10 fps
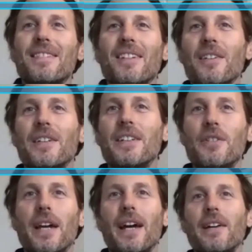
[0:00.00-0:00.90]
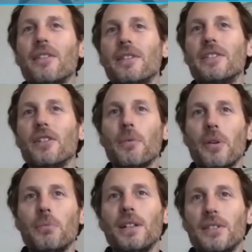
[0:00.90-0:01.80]
in the UK or in Europe
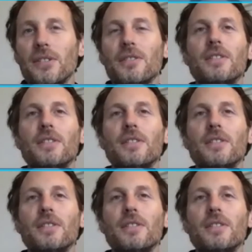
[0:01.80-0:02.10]
somewhere. So.